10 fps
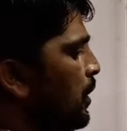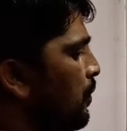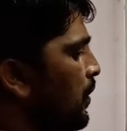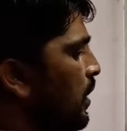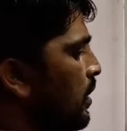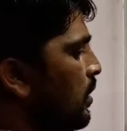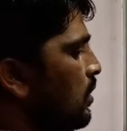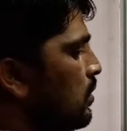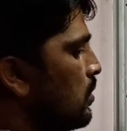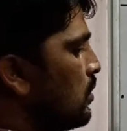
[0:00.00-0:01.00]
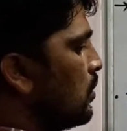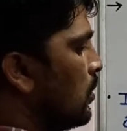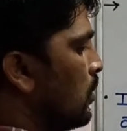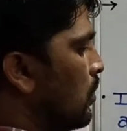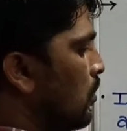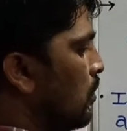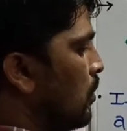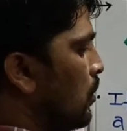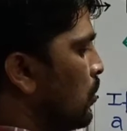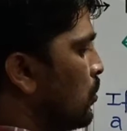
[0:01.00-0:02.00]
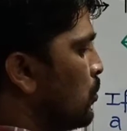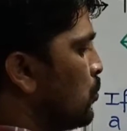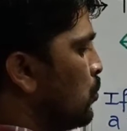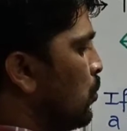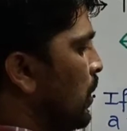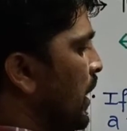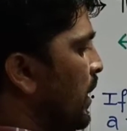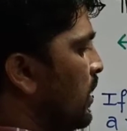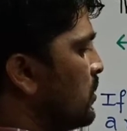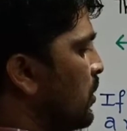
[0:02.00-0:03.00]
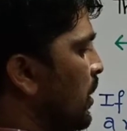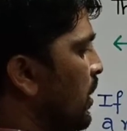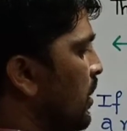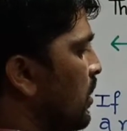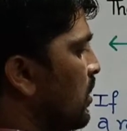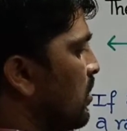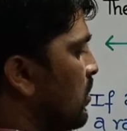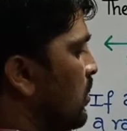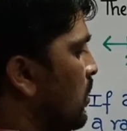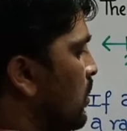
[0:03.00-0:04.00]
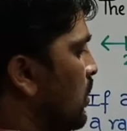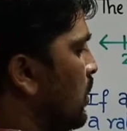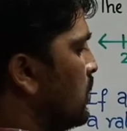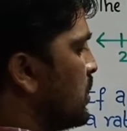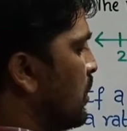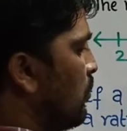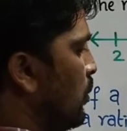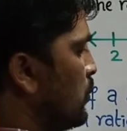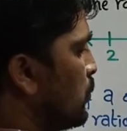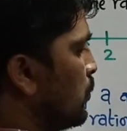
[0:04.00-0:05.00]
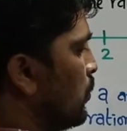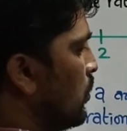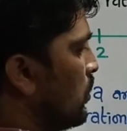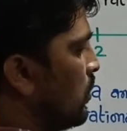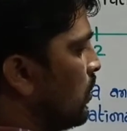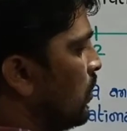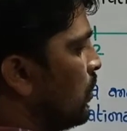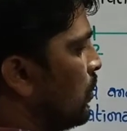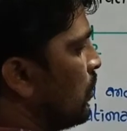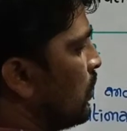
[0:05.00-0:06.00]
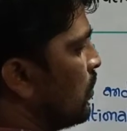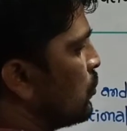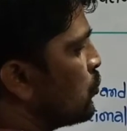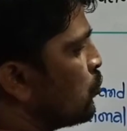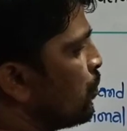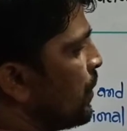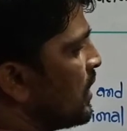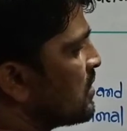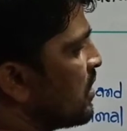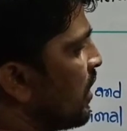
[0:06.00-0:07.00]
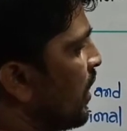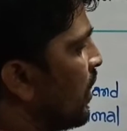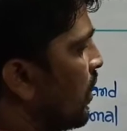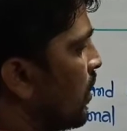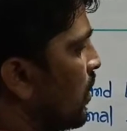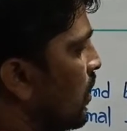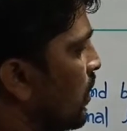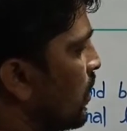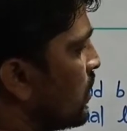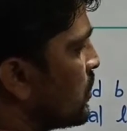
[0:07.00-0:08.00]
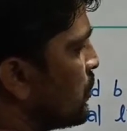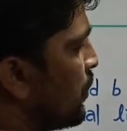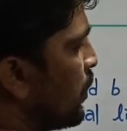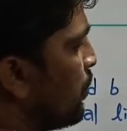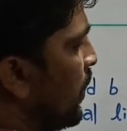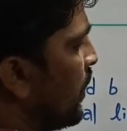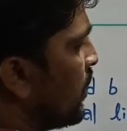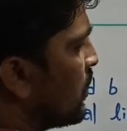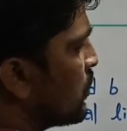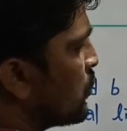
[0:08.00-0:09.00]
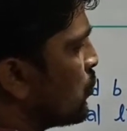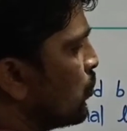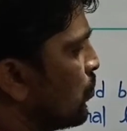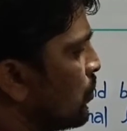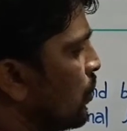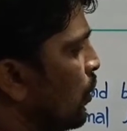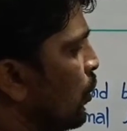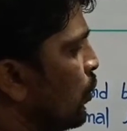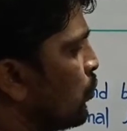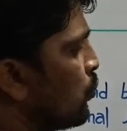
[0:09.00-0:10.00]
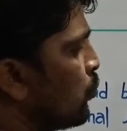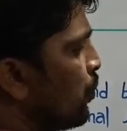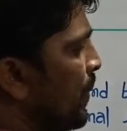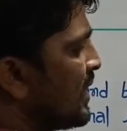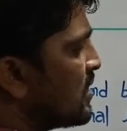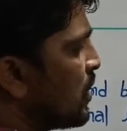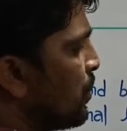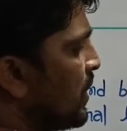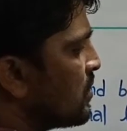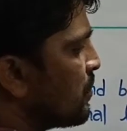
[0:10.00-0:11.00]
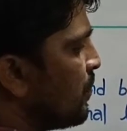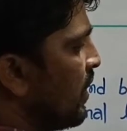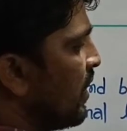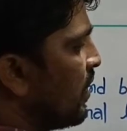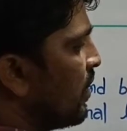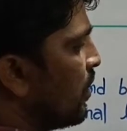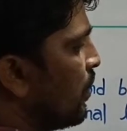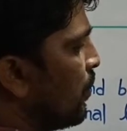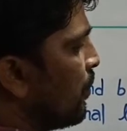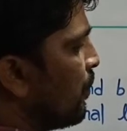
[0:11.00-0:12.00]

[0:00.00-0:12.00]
between 2 and 3 is equal to 2 plus 3 is divided by 2. 2 plus 3 means 5.